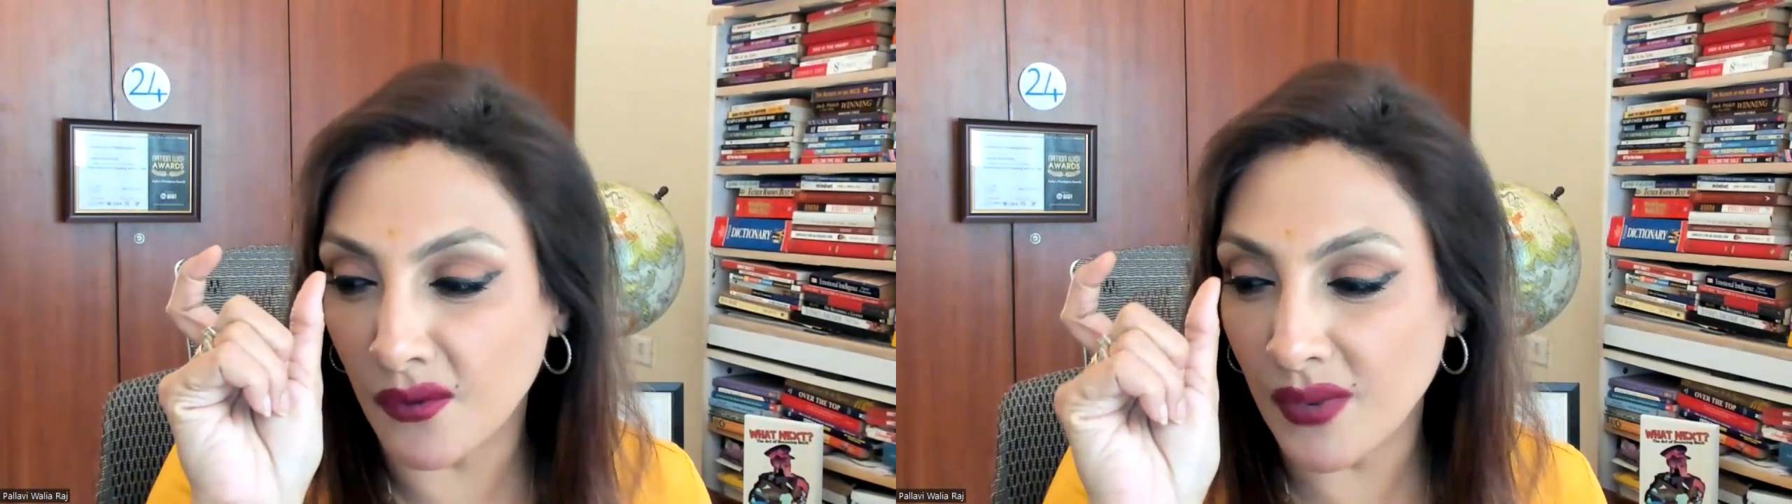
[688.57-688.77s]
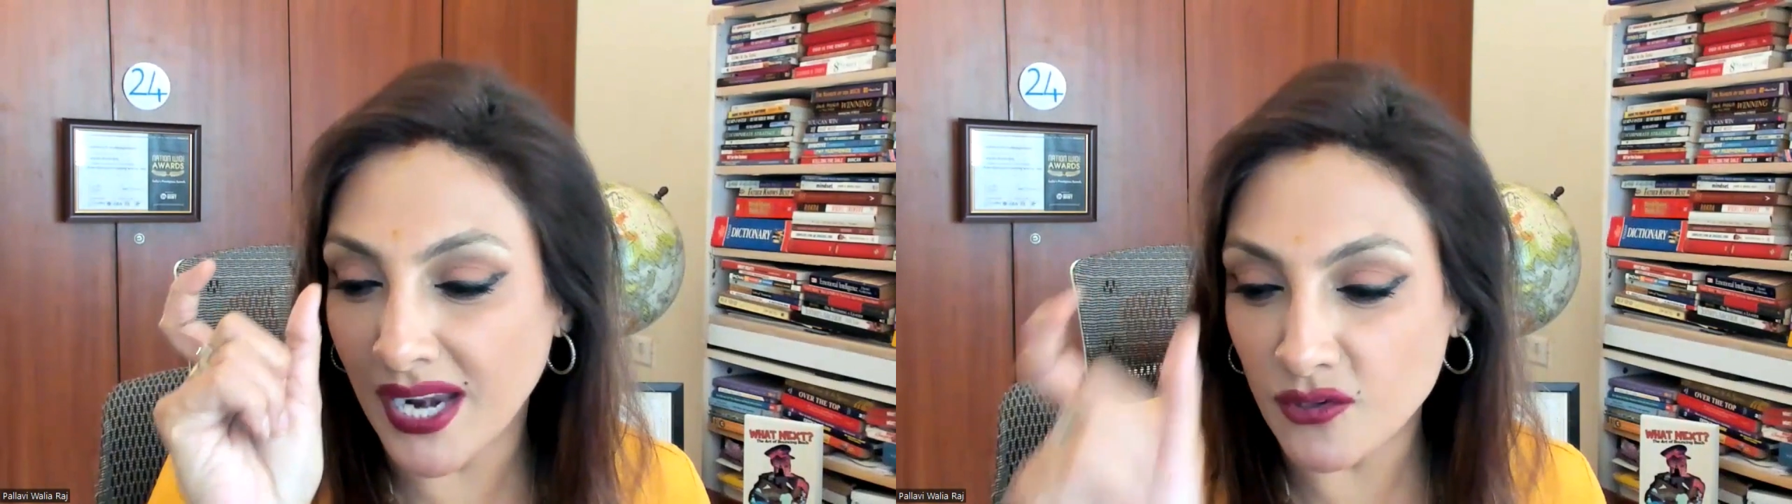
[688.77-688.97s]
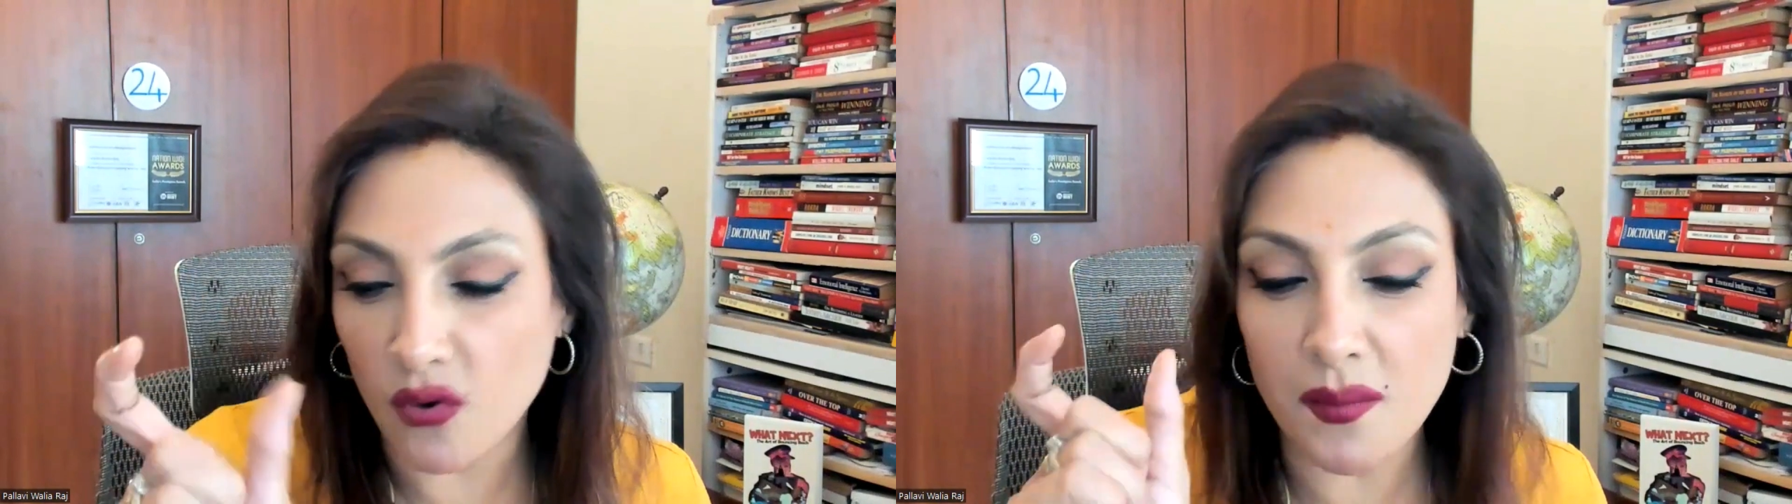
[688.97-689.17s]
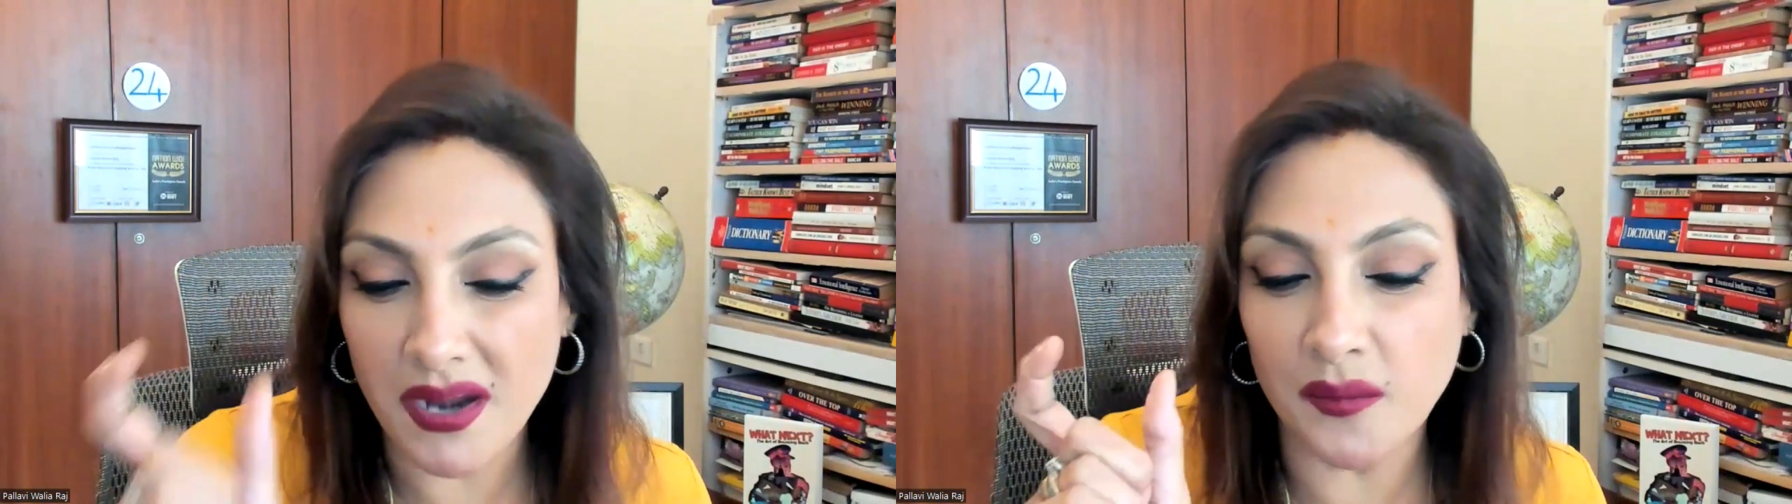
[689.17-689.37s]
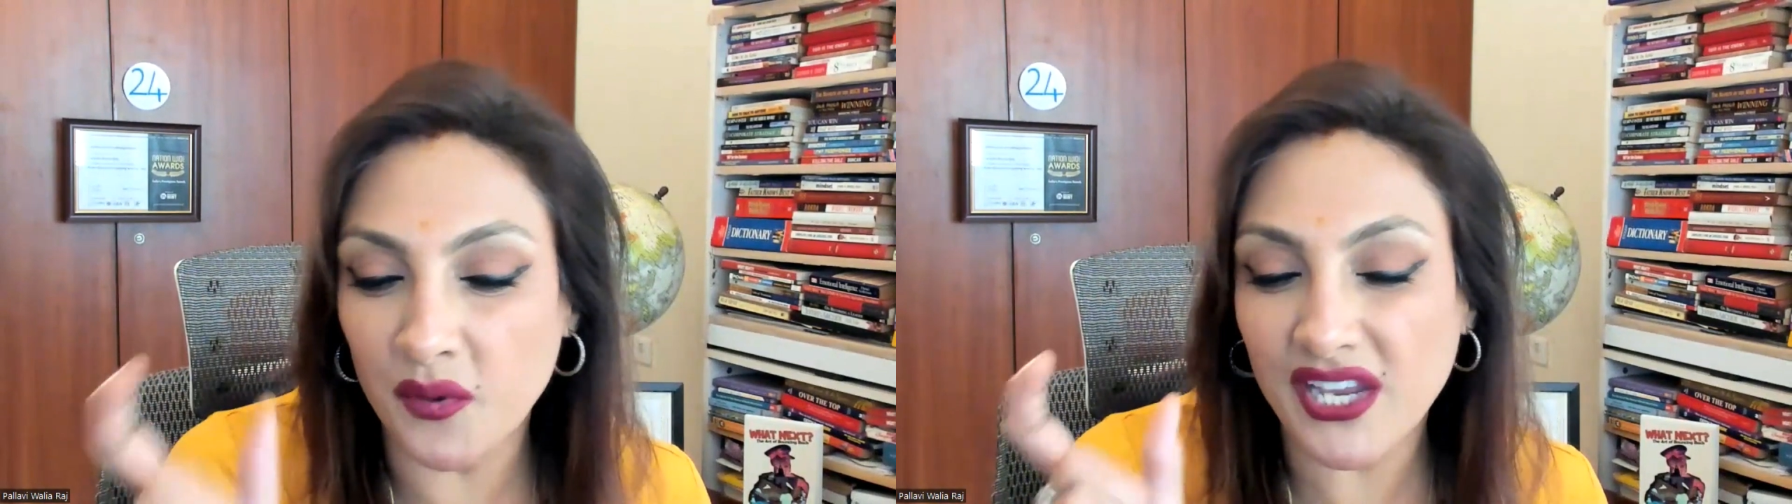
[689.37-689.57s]
When I talk
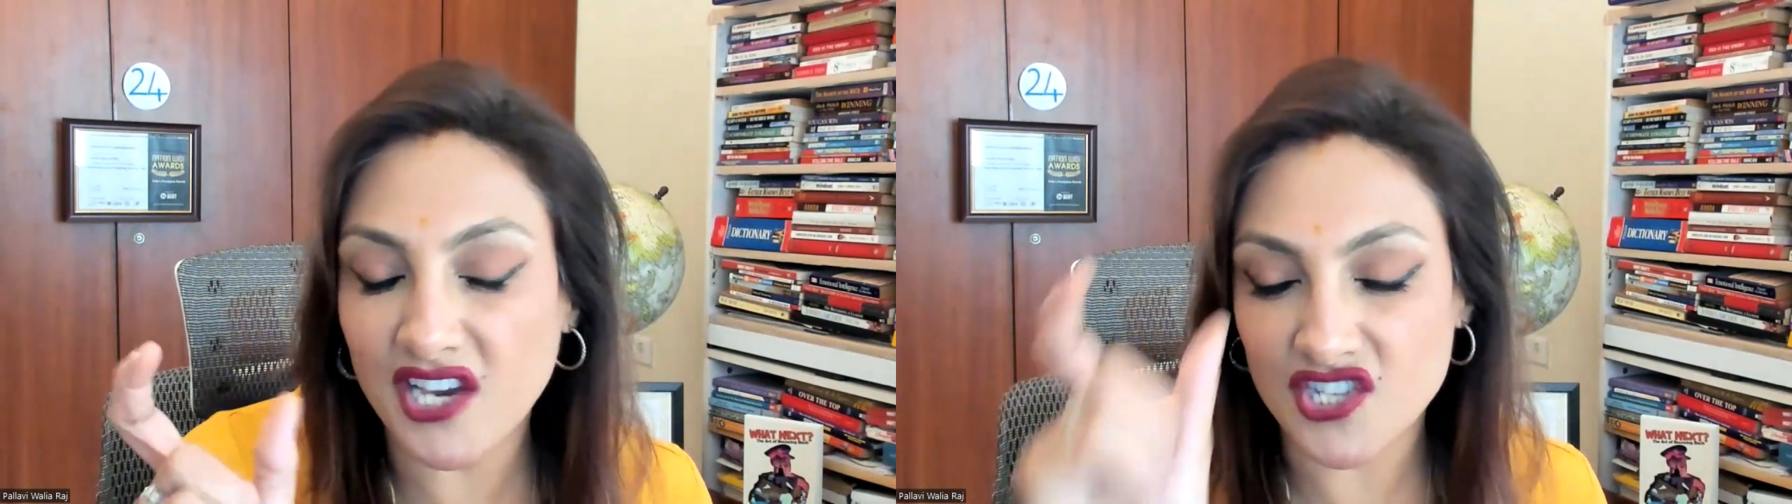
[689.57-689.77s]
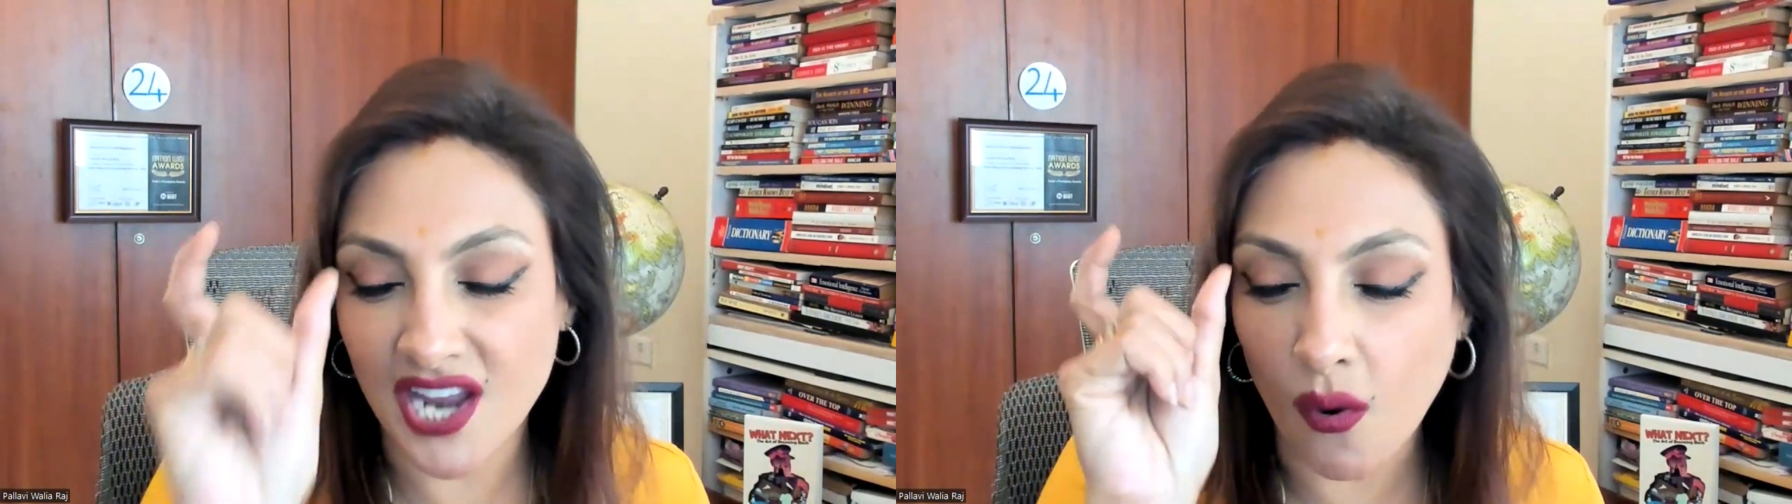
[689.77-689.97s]
about communication,